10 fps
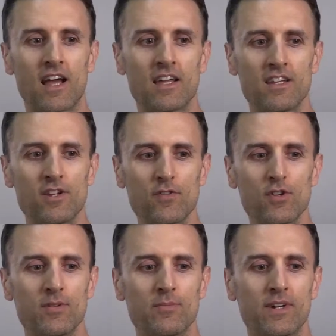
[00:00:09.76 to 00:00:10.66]
I interviewed
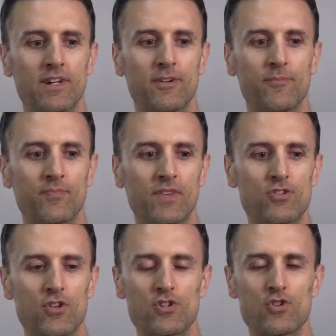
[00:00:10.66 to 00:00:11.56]
him
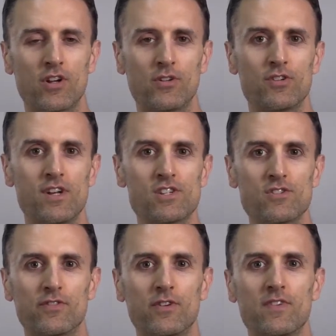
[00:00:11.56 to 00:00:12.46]
during the Toronto
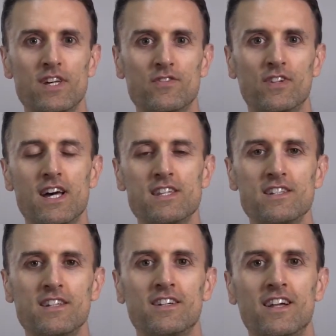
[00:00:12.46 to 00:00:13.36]
International Film Festival last
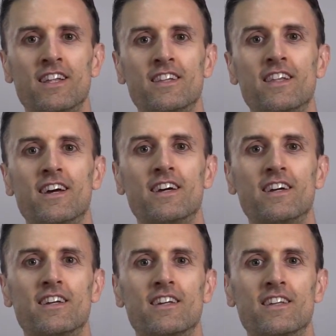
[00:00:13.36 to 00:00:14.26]
year, and
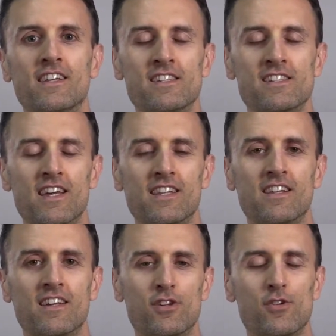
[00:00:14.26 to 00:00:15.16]

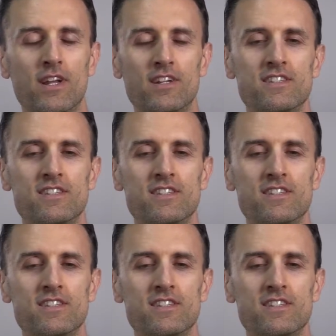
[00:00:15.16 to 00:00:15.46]
the director